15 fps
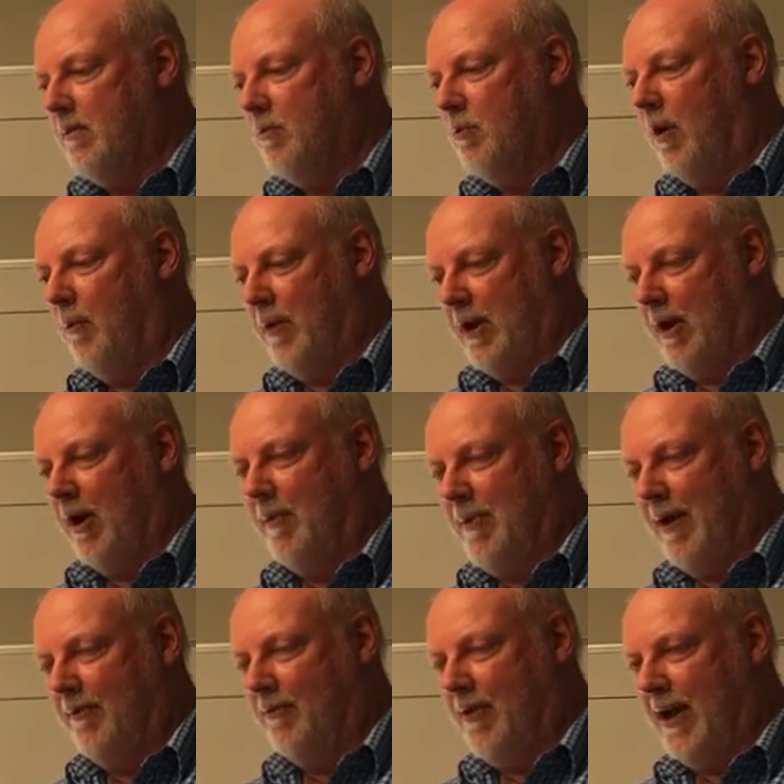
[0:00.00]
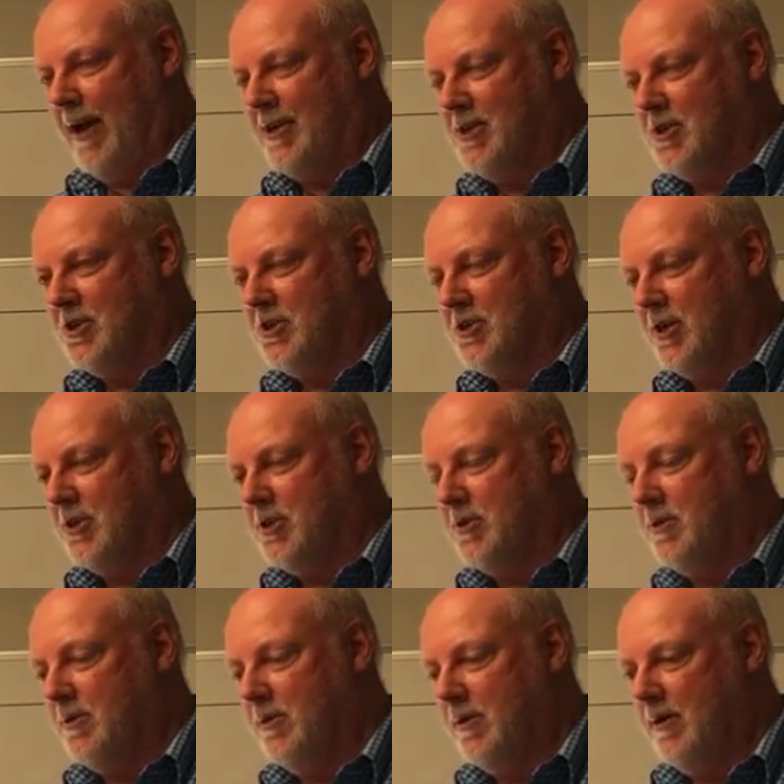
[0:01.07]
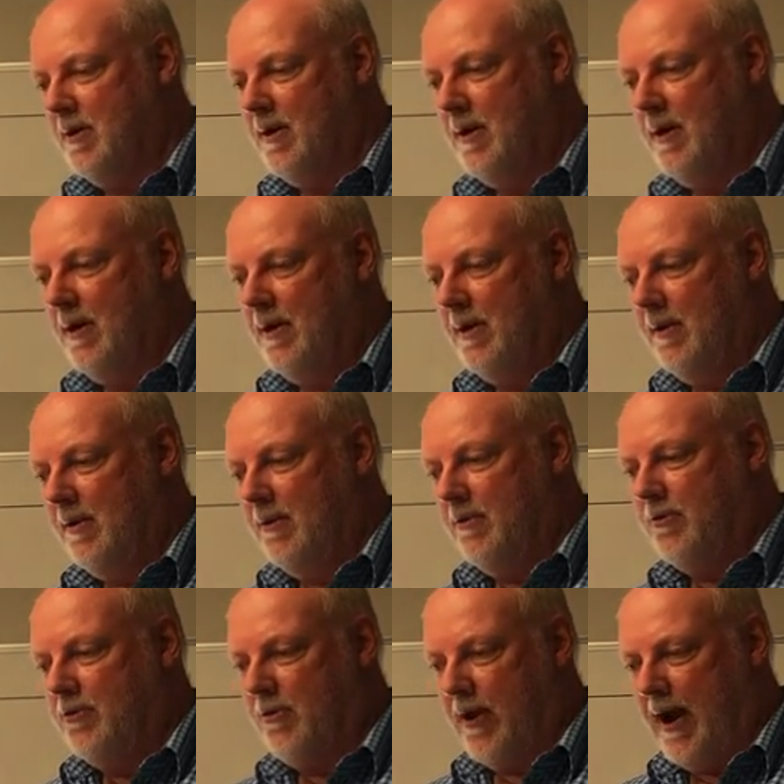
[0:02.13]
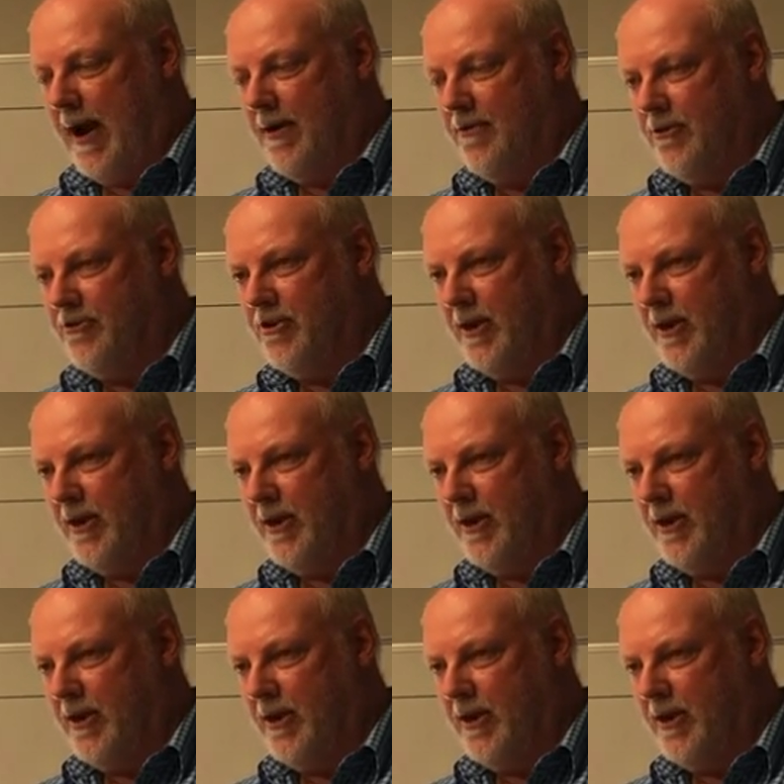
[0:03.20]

what we know about that is that 300